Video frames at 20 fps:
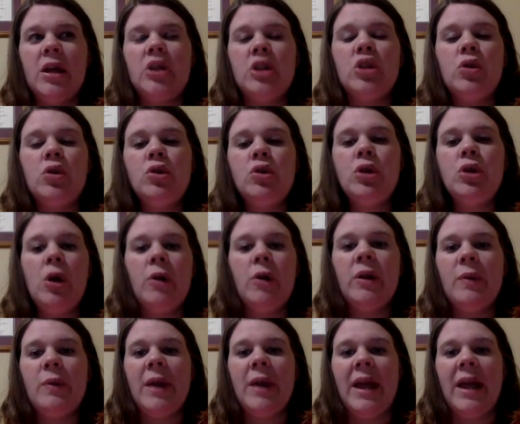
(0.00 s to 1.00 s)
It's usually
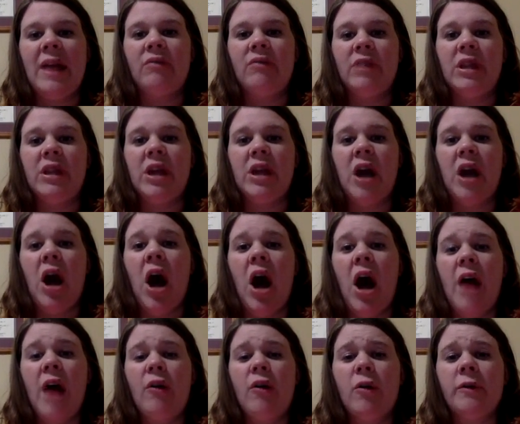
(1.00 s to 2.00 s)
only when I get really
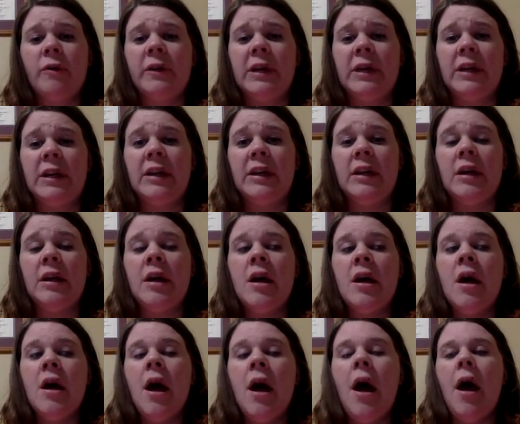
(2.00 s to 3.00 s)
hot or overheated.
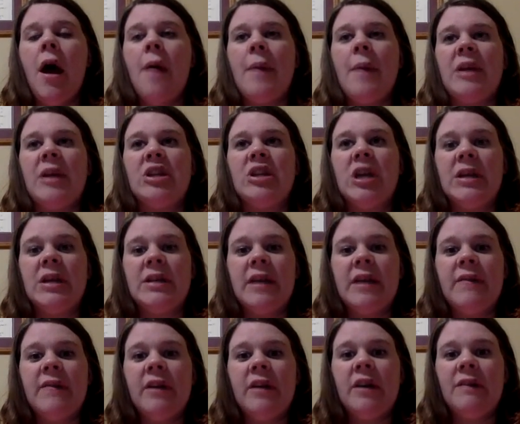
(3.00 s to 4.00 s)
My cheeks
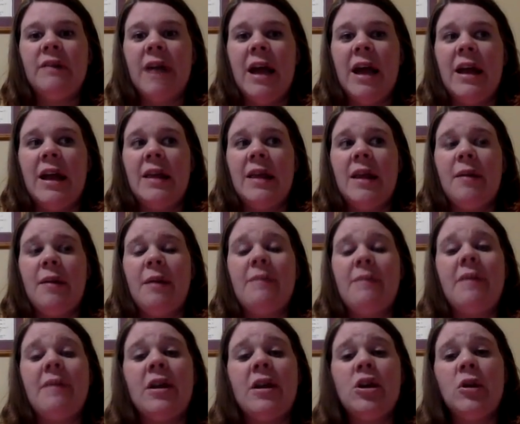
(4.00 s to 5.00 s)
get very red, and then
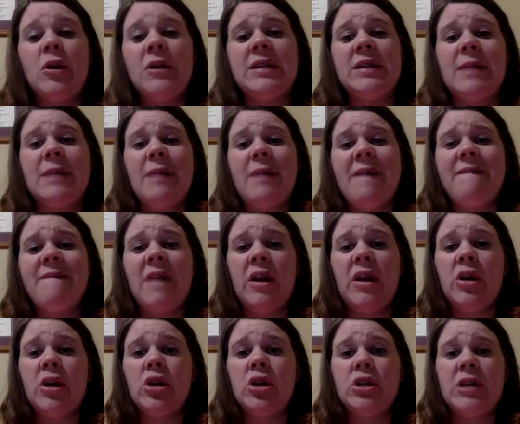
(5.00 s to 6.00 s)
I notice that my
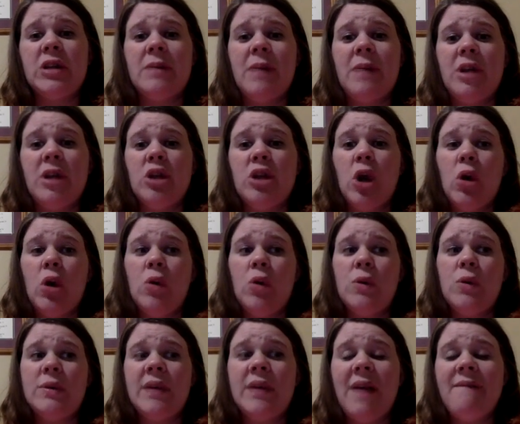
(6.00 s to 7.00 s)
fingers and my
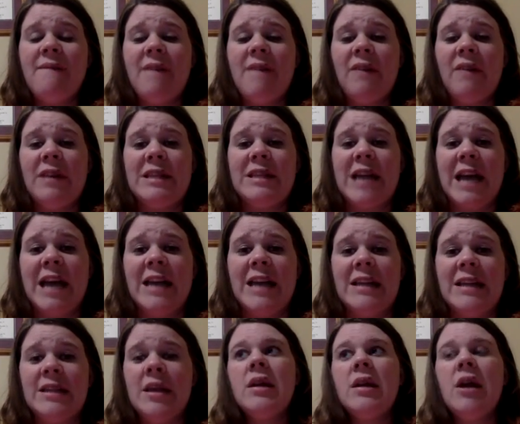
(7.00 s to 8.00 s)
toes get very
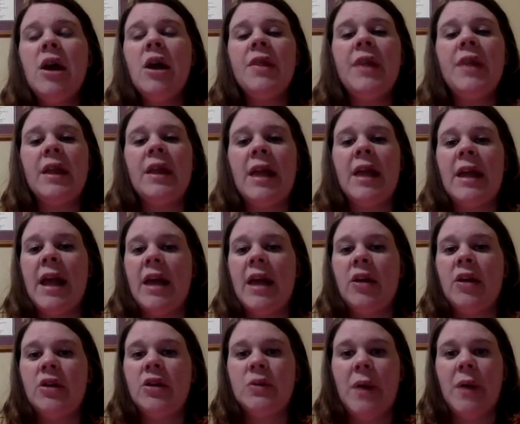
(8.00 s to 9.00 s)
tight. Nothing like
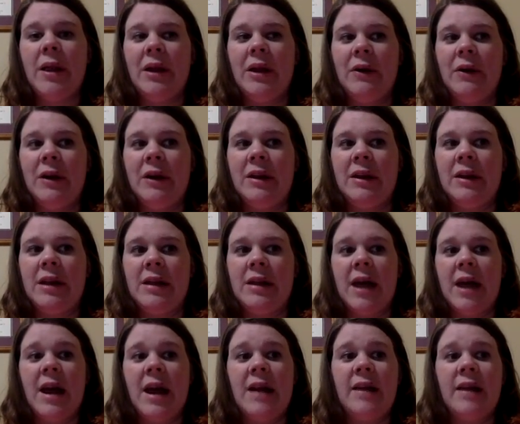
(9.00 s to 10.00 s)
ankle swelling or anything like
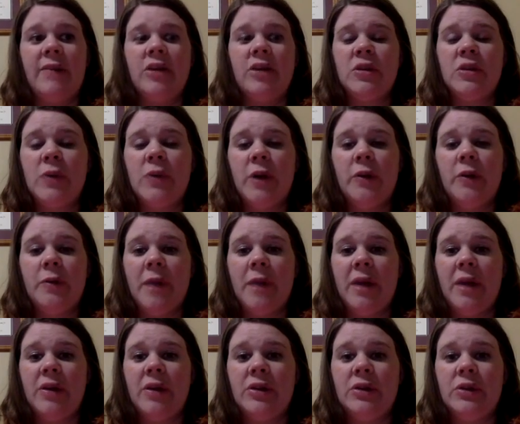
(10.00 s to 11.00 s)
that. I never swelled with my
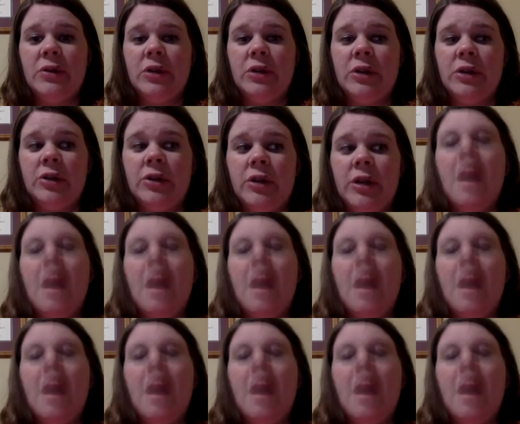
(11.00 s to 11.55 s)
other two children.